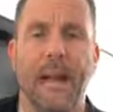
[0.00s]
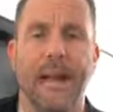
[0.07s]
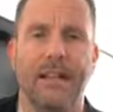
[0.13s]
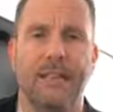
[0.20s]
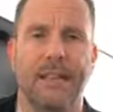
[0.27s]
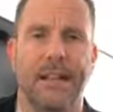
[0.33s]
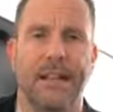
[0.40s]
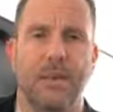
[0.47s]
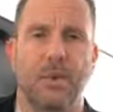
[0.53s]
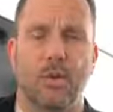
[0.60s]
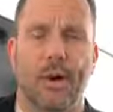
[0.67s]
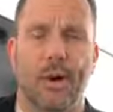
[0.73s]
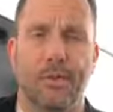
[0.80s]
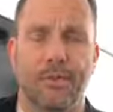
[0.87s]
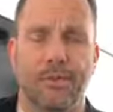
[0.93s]
Who has that at
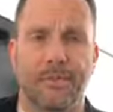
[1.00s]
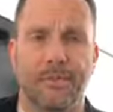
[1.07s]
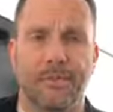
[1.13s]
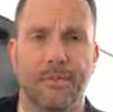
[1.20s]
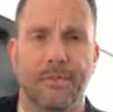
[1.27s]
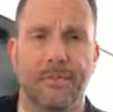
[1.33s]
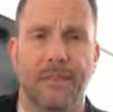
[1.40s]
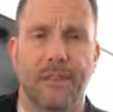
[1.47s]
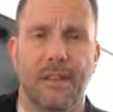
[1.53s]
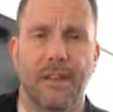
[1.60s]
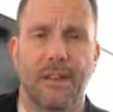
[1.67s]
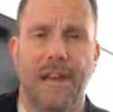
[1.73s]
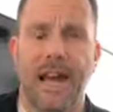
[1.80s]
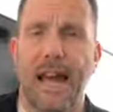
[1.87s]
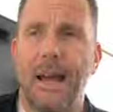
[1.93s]
12?
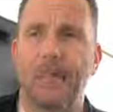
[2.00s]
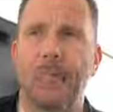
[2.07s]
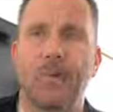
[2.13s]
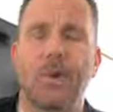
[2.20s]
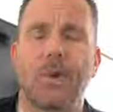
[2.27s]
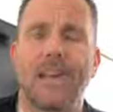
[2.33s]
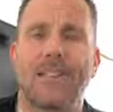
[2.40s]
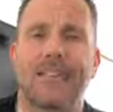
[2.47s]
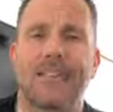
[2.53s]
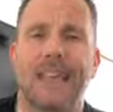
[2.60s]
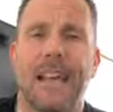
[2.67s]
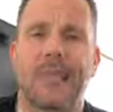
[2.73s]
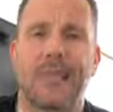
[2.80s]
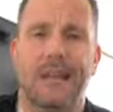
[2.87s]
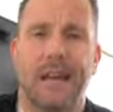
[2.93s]
I'm
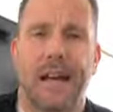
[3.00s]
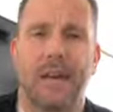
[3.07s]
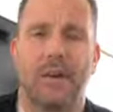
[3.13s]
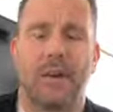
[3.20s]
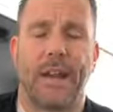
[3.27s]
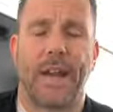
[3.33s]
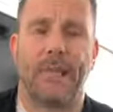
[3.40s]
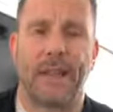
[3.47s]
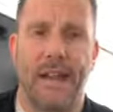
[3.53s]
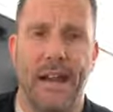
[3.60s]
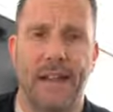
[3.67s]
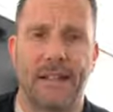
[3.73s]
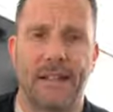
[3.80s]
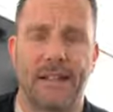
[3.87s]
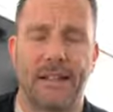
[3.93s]
47. I don't have
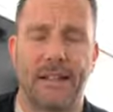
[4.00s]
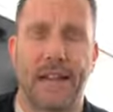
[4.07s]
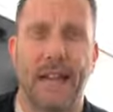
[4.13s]
that.